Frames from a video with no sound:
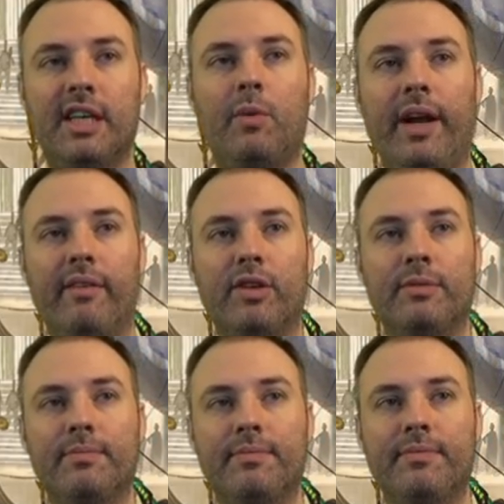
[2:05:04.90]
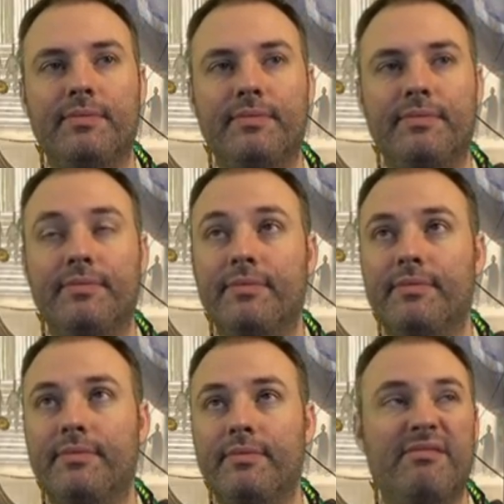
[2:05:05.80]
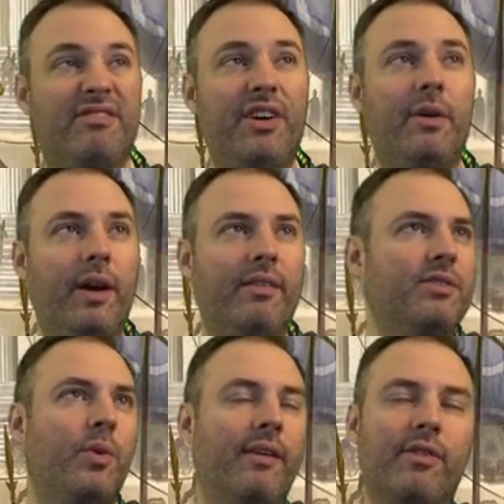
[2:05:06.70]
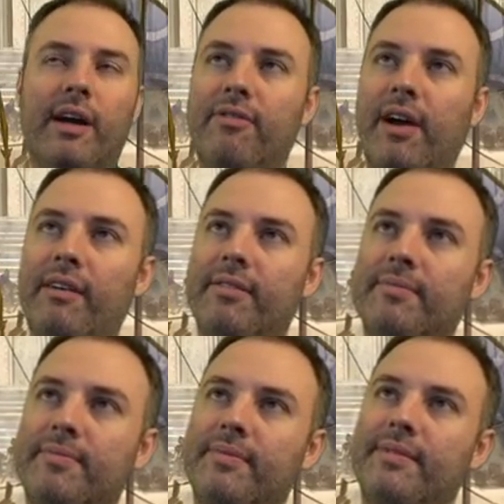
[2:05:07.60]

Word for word: It's like whatever. It's very whatever. It's whatever out of five.